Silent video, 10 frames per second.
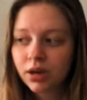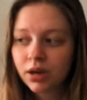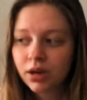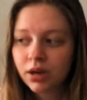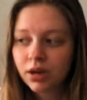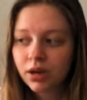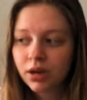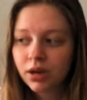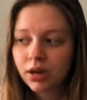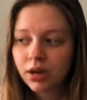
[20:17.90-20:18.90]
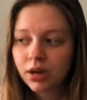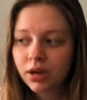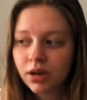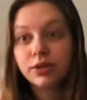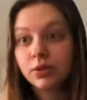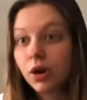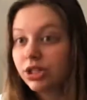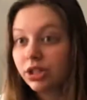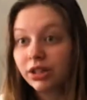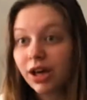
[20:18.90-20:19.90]
I don't know. I used to watch a
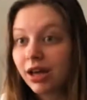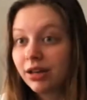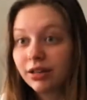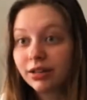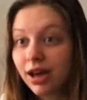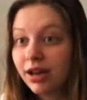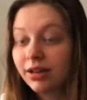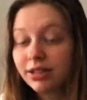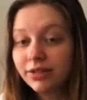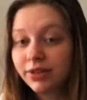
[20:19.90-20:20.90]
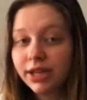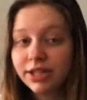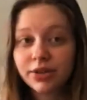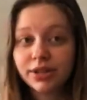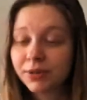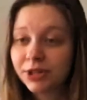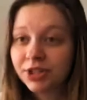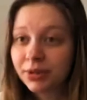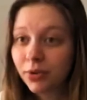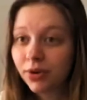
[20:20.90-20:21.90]
lot of TV. I don't as much
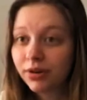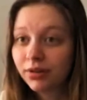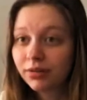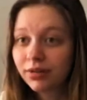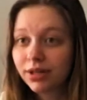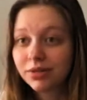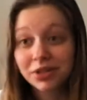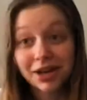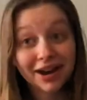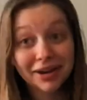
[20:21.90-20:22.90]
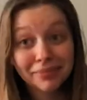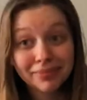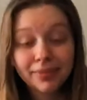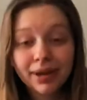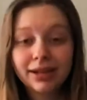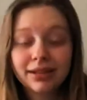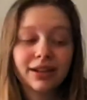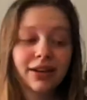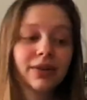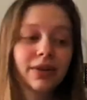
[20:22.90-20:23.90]
anymore because of time. But, you
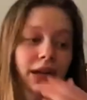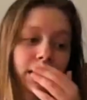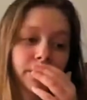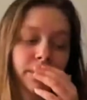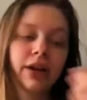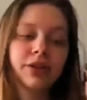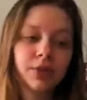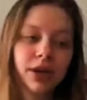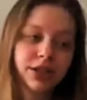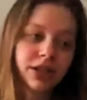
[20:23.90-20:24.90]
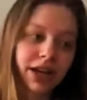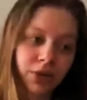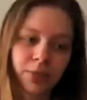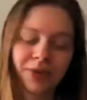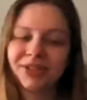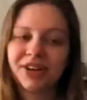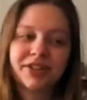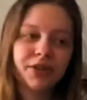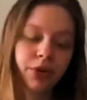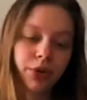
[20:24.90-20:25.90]
know, but I also watched, I grew up on Doctor
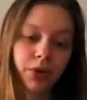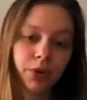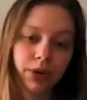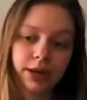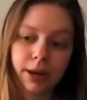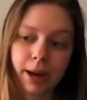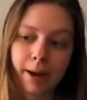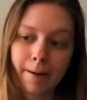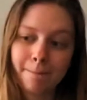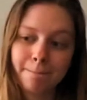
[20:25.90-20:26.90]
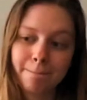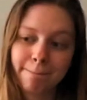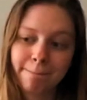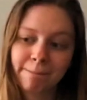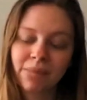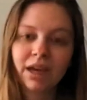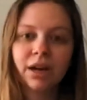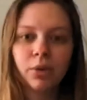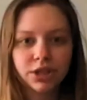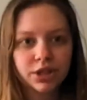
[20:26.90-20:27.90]
Who, and I
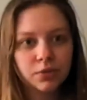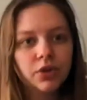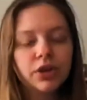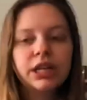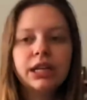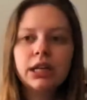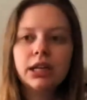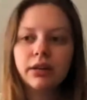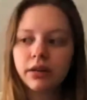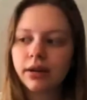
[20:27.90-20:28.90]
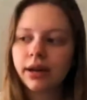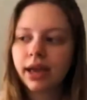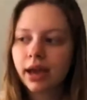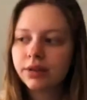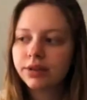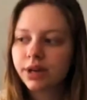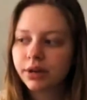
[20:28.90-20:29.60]
watched Community, and